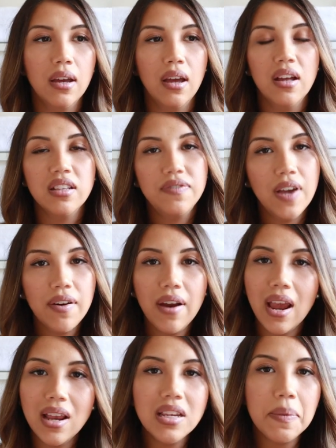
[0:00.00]
it's
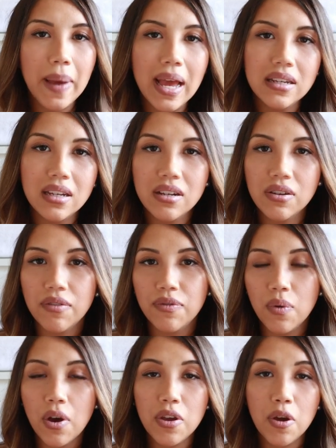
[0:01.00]
very independent
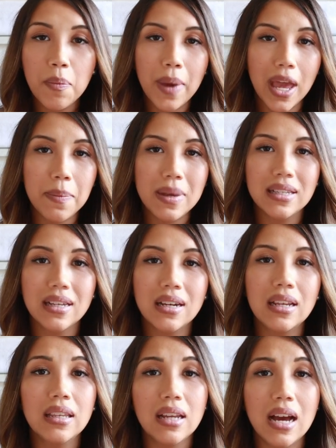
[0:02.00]
of what your baby's
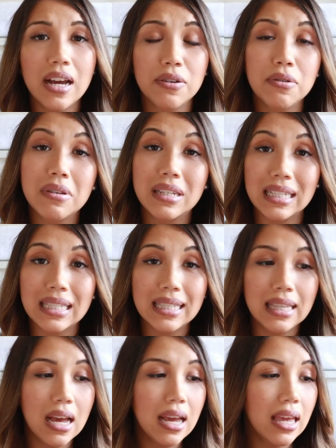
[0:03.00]
gonna like or
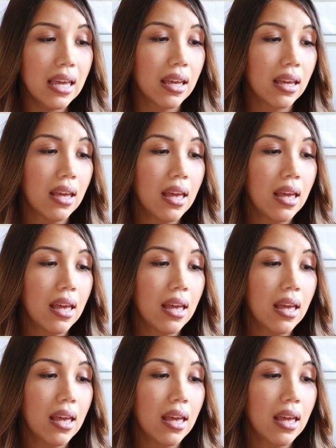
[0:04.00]
dislike.